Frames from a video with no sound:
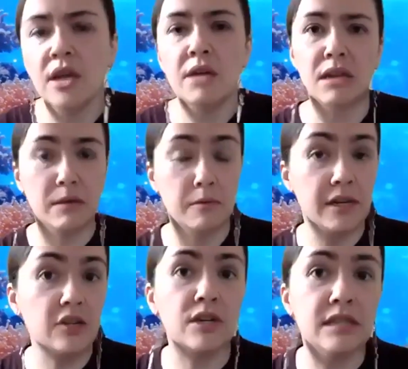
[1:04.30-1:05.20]
many people
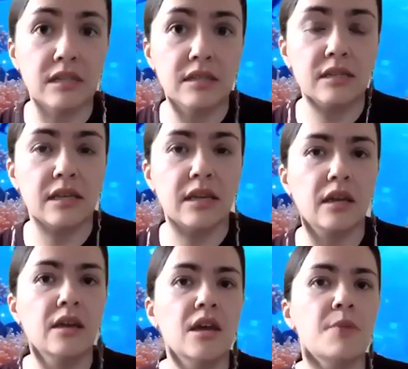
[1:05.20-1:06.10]
interested in this thing,
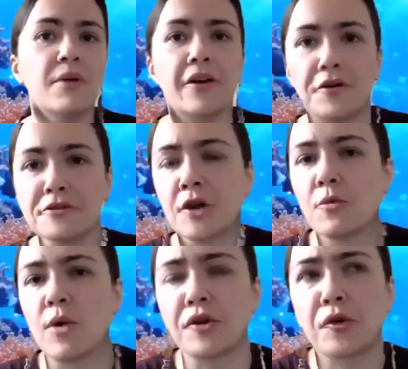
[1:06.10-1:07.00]
but also
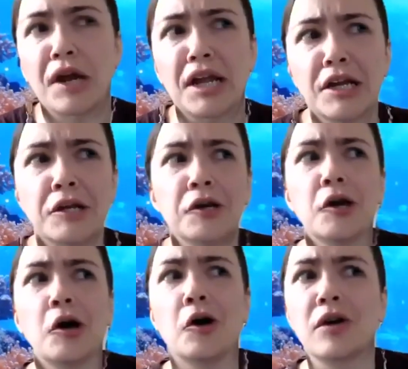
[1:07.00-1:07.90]
wondering,
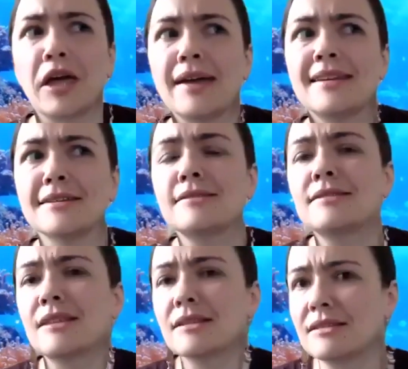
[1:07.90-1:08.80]
okay, does
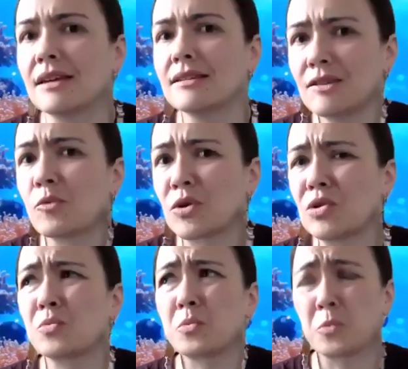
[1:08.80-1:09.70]
the, does the
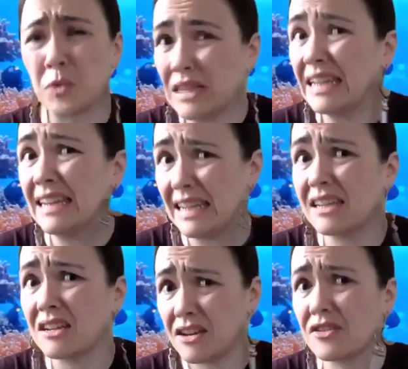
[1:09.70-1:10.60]
world really need
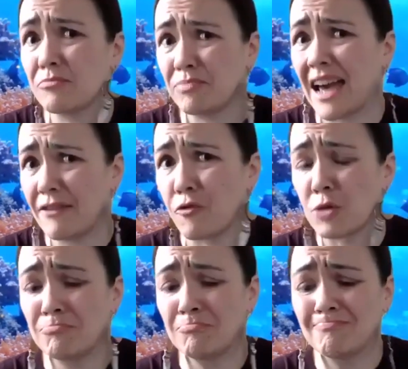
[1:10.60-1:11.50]
another
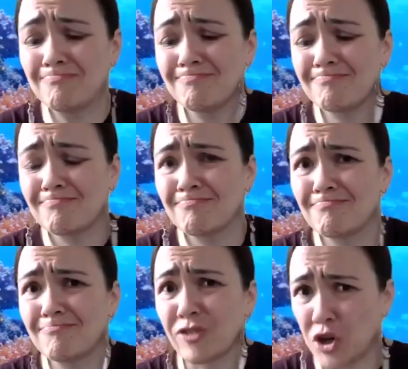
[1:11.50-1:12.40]
platform
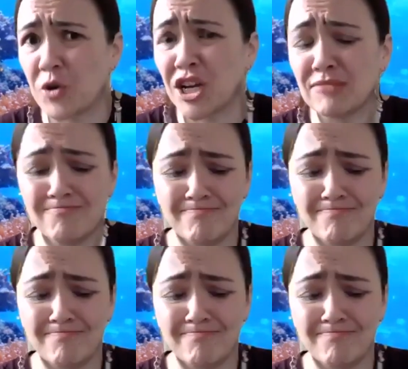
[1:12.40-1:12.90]
for coding?